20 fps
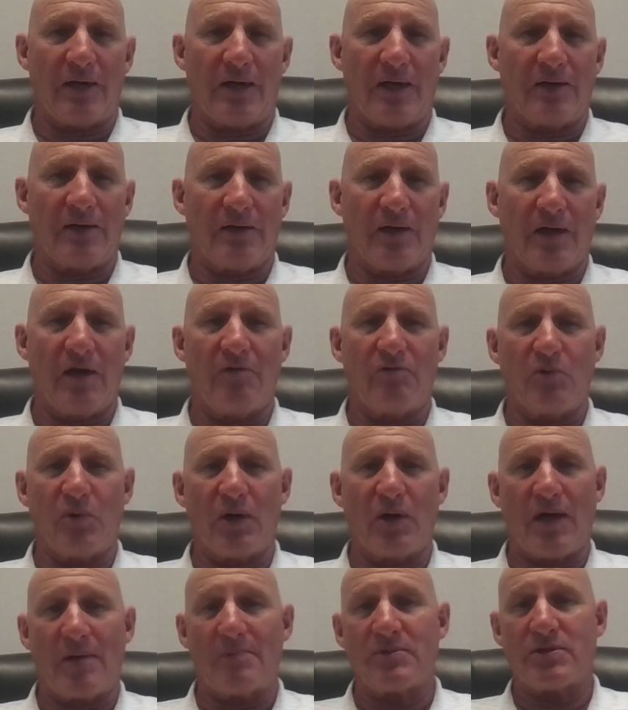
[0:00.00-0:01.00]
love what
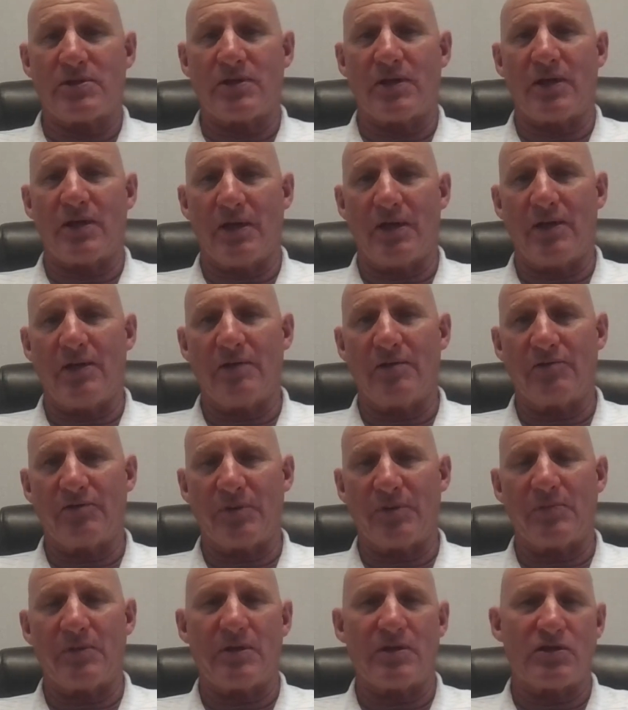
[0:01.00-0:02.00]
I'm seeing from
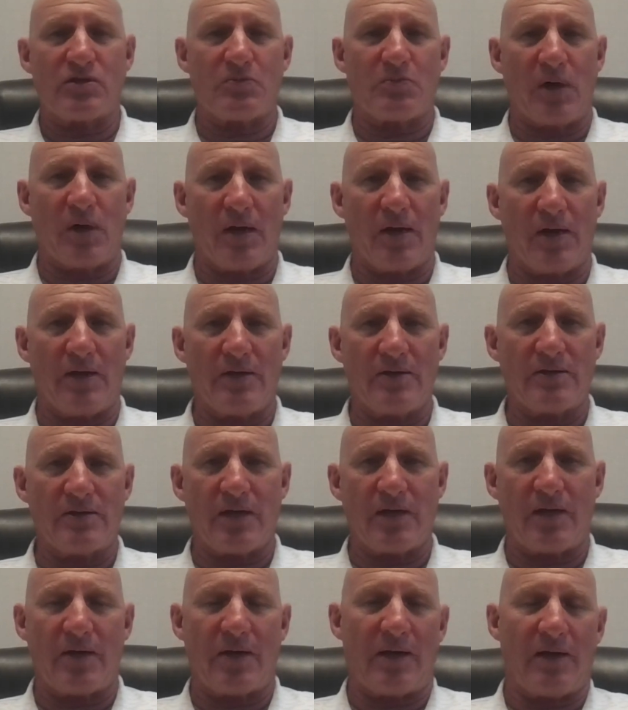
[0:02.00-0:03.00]
these sprays.
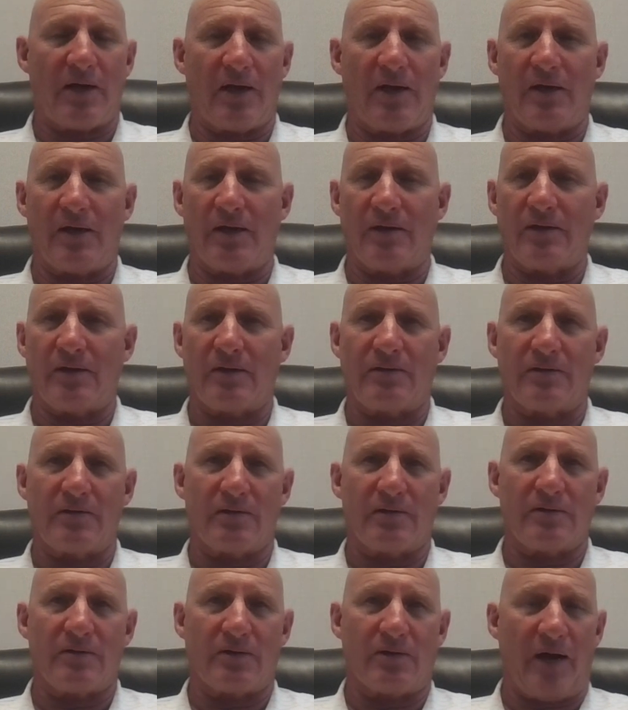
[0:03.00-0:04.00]

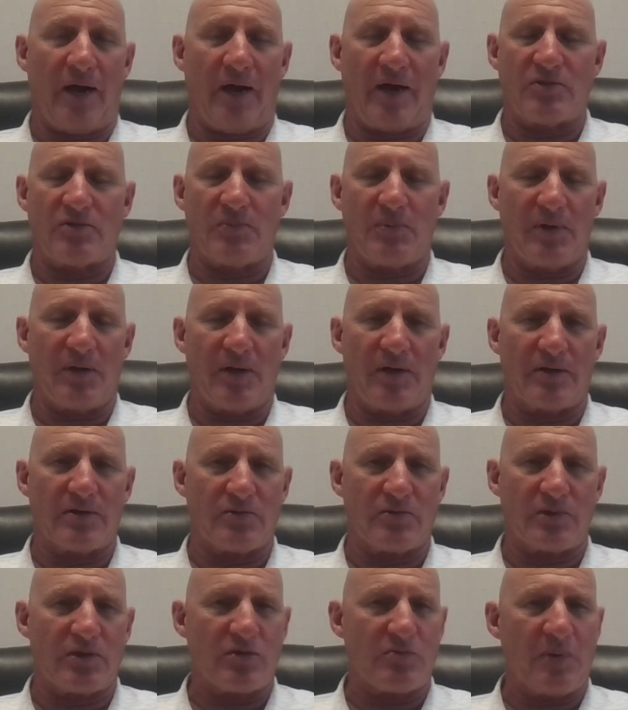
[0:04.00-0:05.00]
The grass plant is
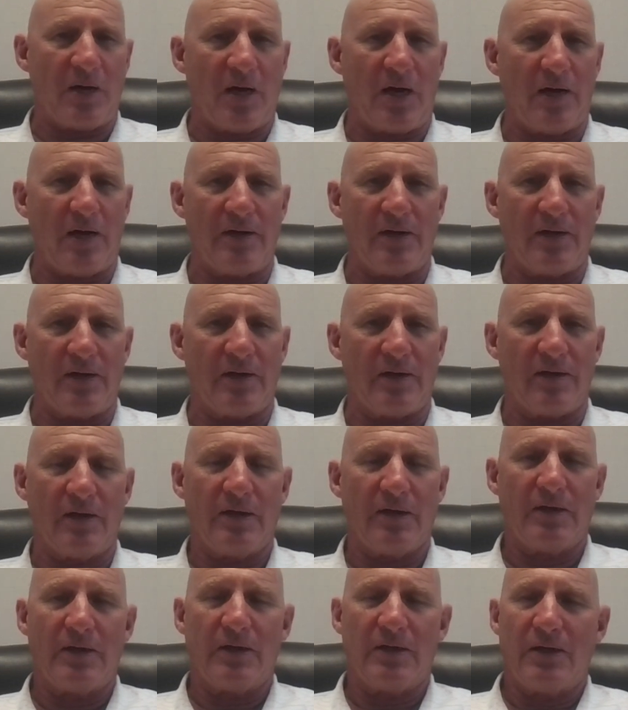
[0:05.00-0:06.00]
responding
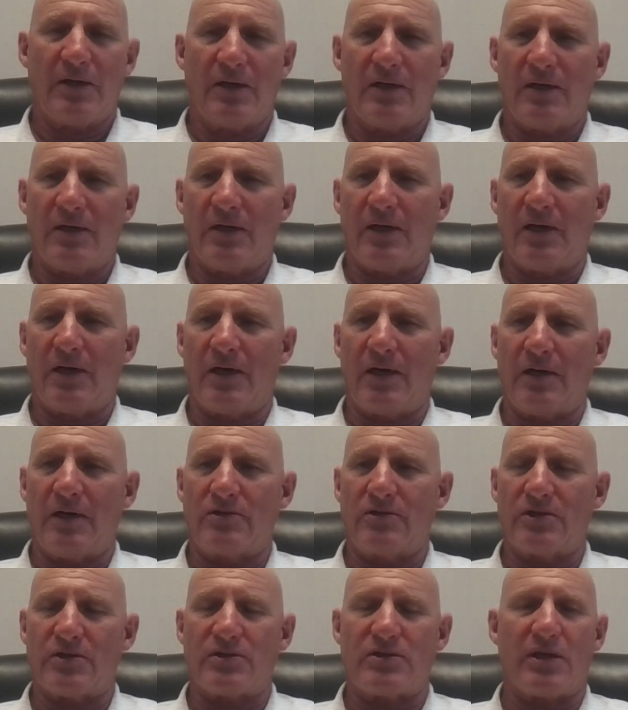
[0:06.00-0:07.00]

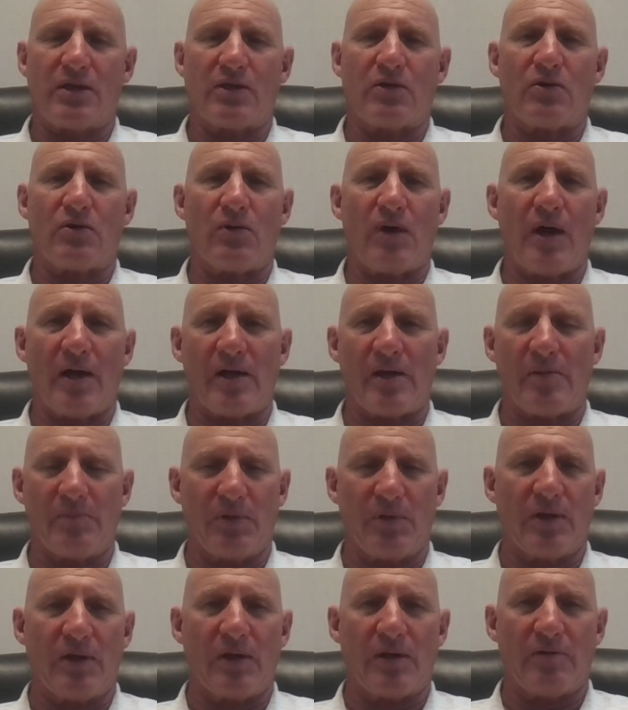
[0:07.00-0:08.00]
just
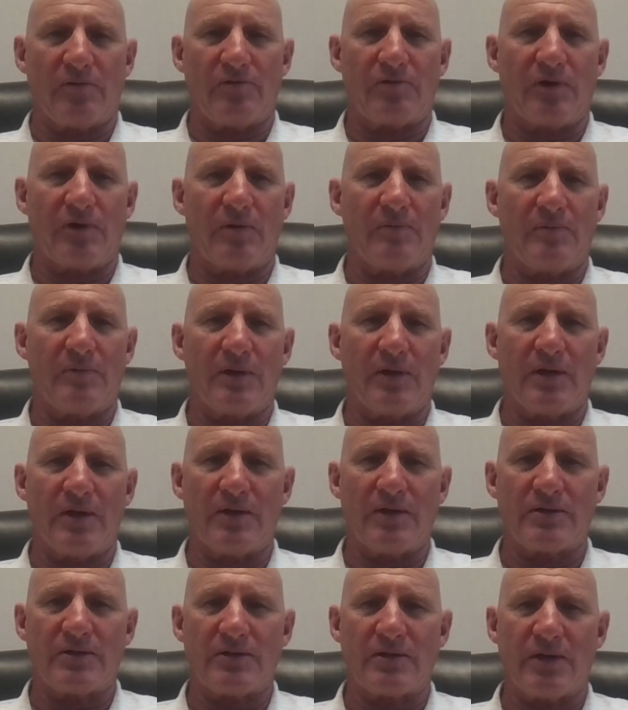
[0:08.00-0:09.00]
incredibly from
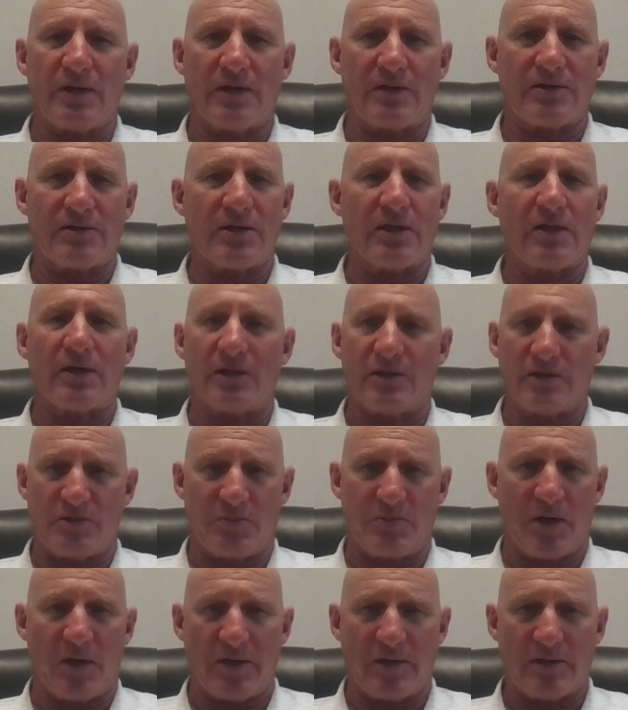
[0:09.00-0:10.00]
these silicon
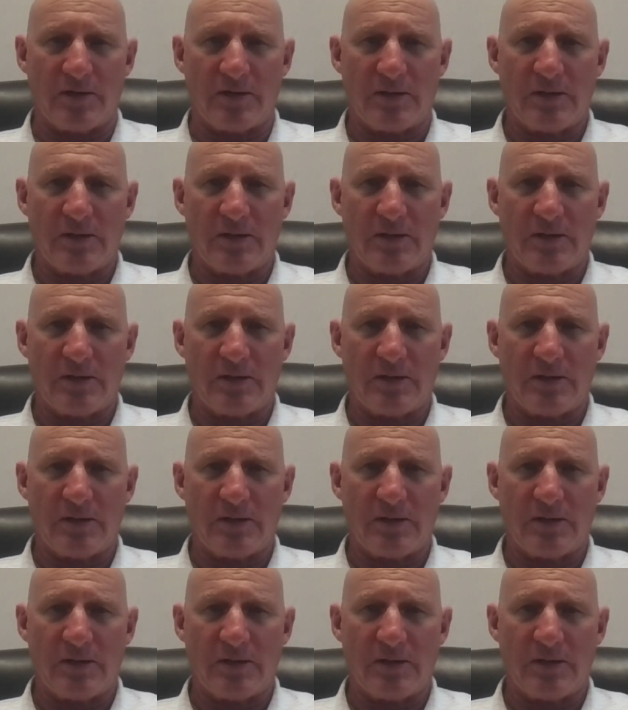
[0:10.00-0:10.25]
sprays.